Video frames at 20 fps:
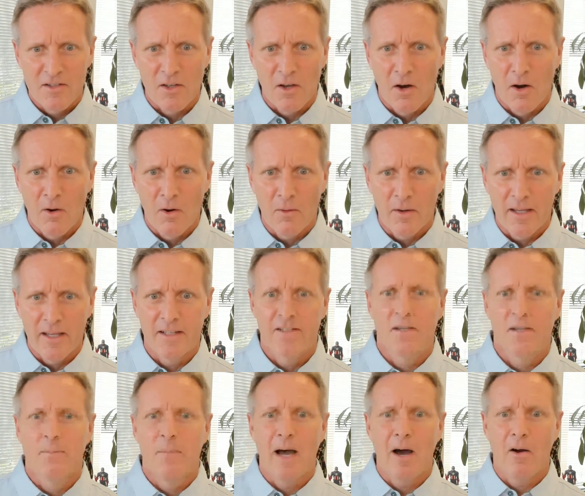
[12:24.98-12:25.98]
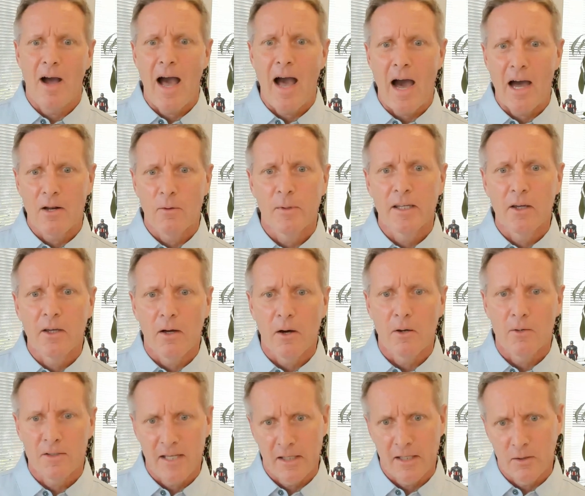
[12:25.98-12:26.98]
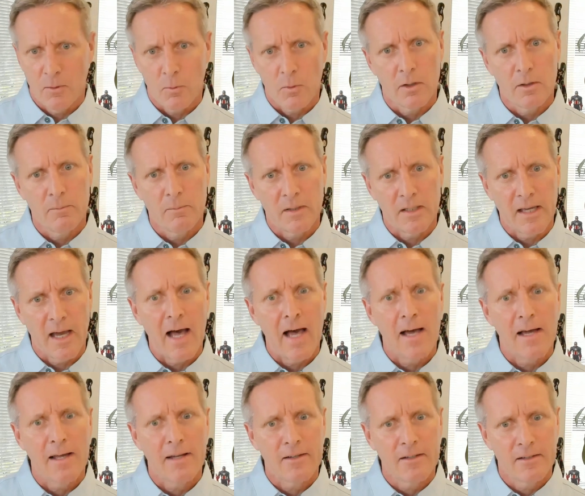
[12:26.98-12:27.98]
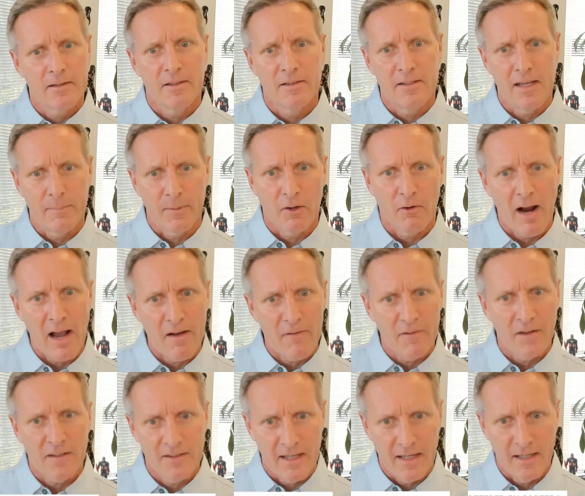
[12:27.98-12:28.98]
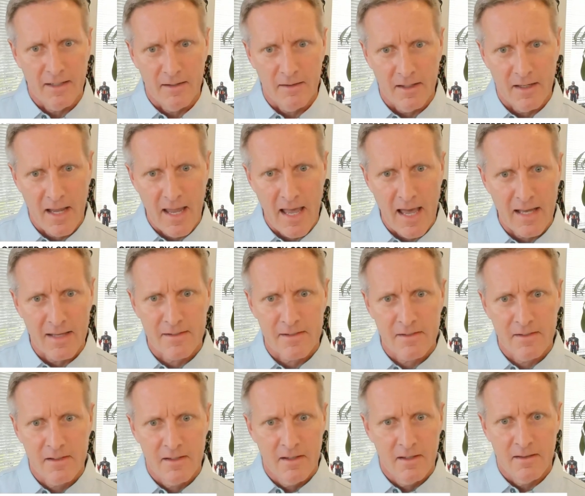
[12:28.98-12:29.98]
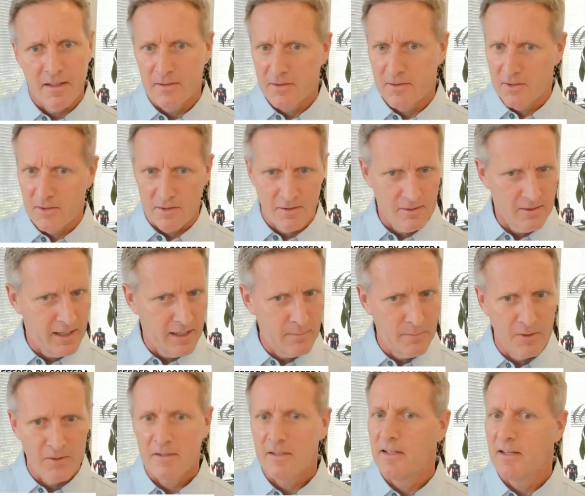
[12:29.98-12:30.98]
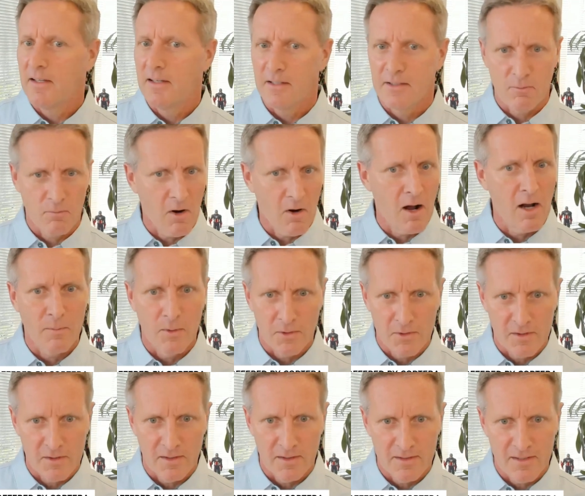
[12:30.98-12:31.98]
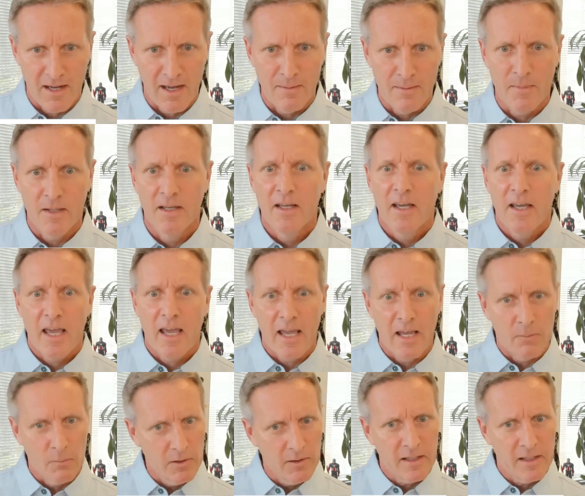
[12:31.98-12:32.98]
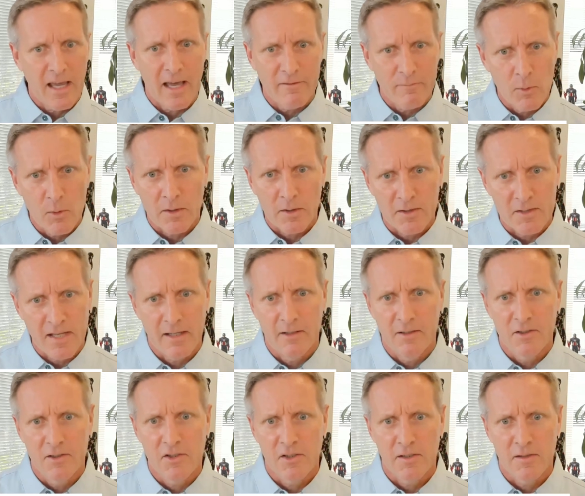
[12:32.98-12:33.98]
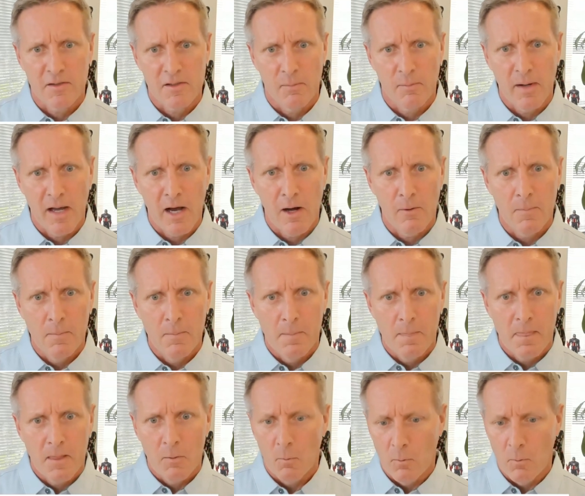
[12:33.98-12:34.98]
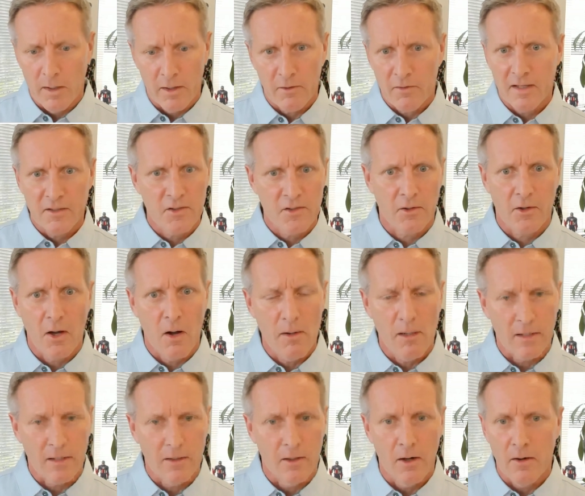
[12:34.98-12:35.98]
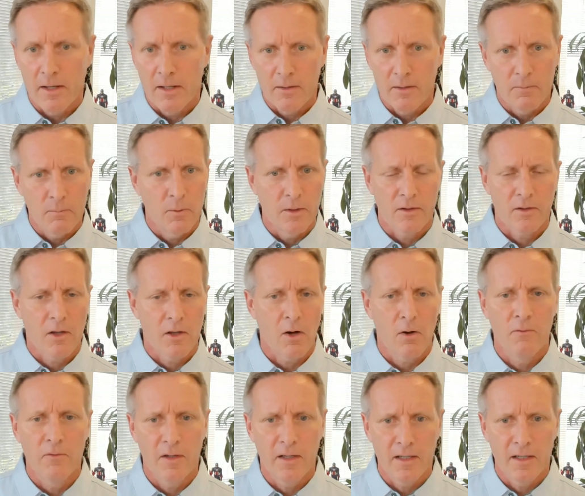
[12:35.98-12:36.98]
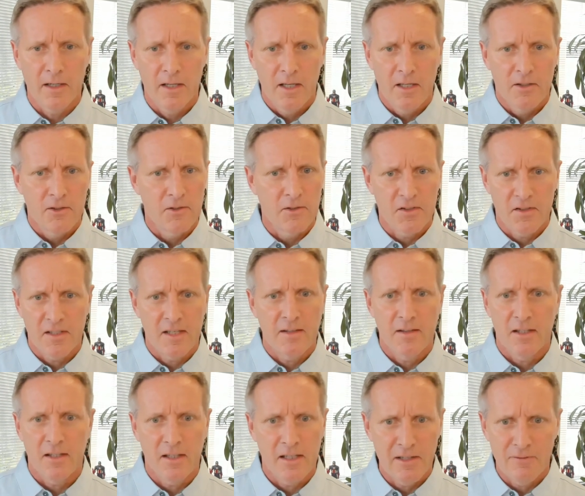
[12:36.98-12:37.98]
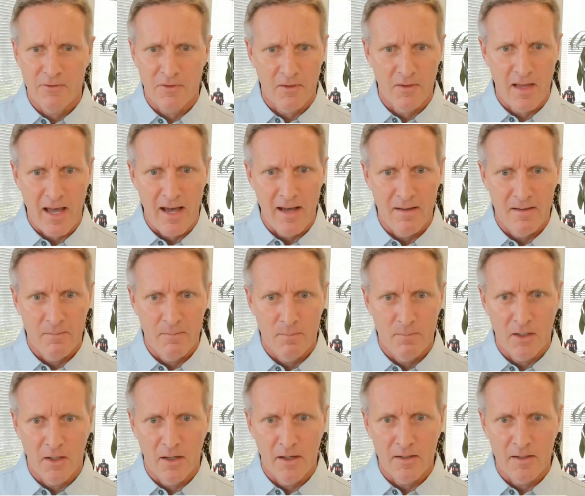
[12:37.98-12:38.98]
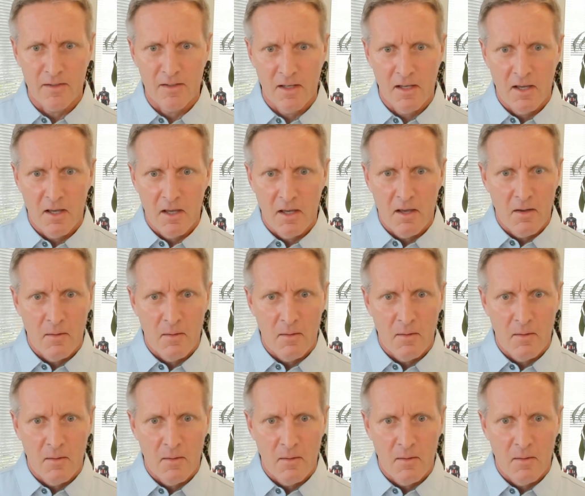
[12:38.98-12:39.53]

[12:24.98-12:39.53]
So it's about how do we go take the world beyond the demographic data that has that's just labels and it's wrong most of the time, and really have more intelligence about where things are going, you know, and with COVID, you see the need for that because